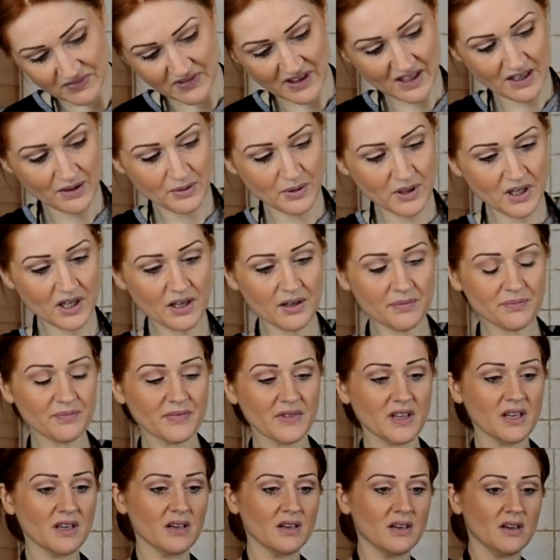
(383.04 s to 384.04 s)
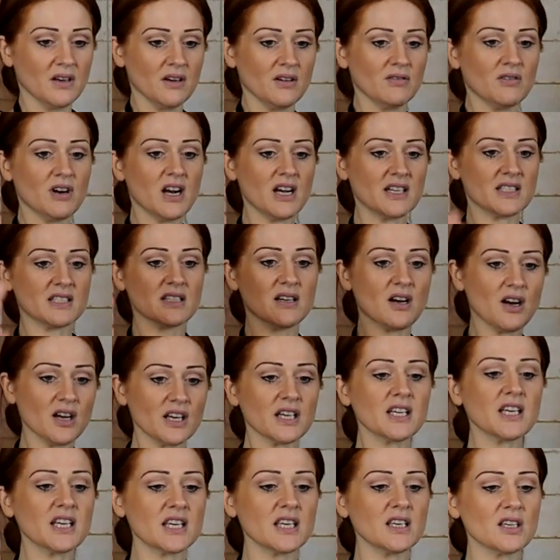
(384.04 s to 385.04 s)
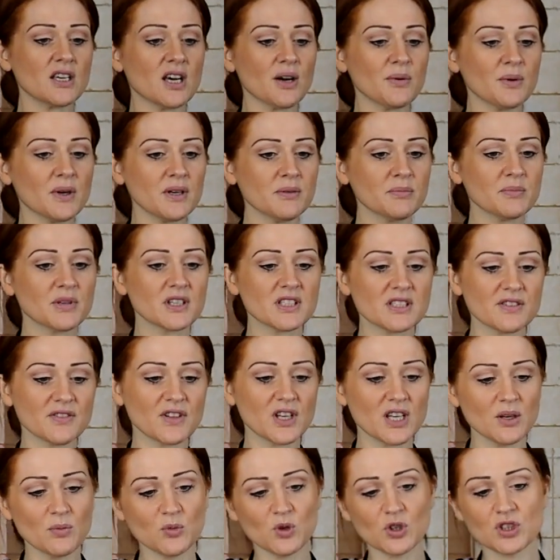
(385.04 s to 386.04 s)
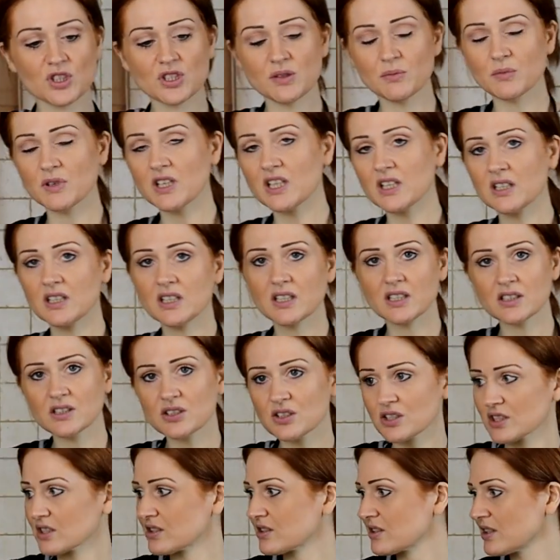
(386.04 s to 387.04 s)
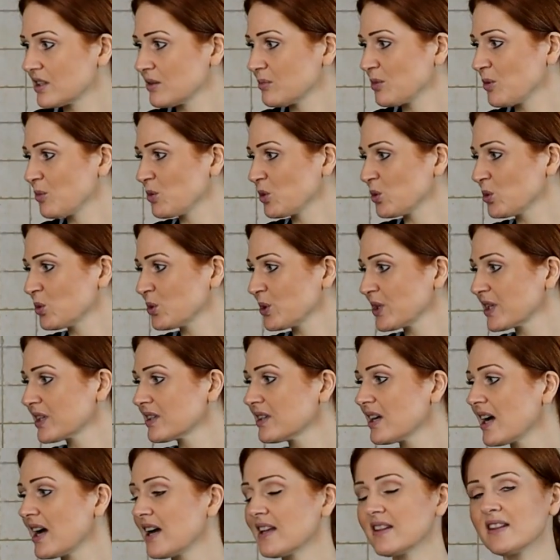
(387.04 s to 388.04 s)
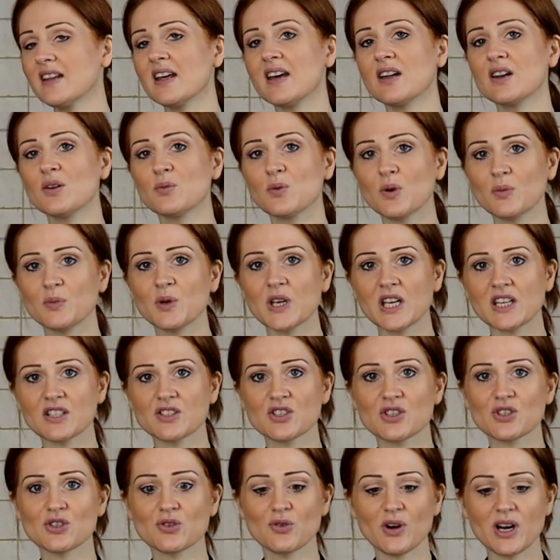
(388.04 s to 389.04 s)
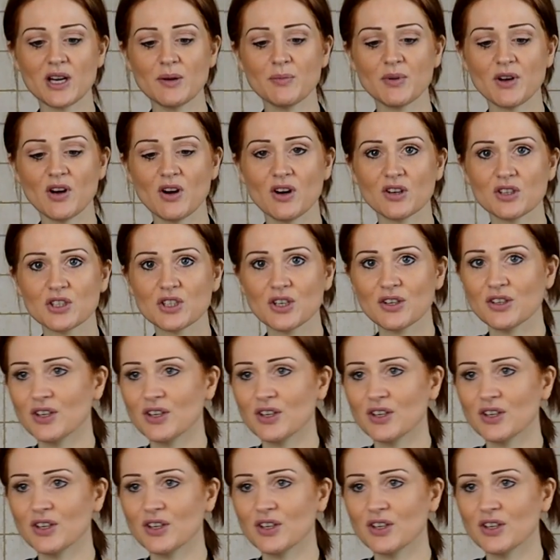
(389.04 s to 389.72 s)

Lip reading: There we go. Right, I'm going to keep going because if you keep watching me, it's just going to be boring. And then when we get to scrape, I'll show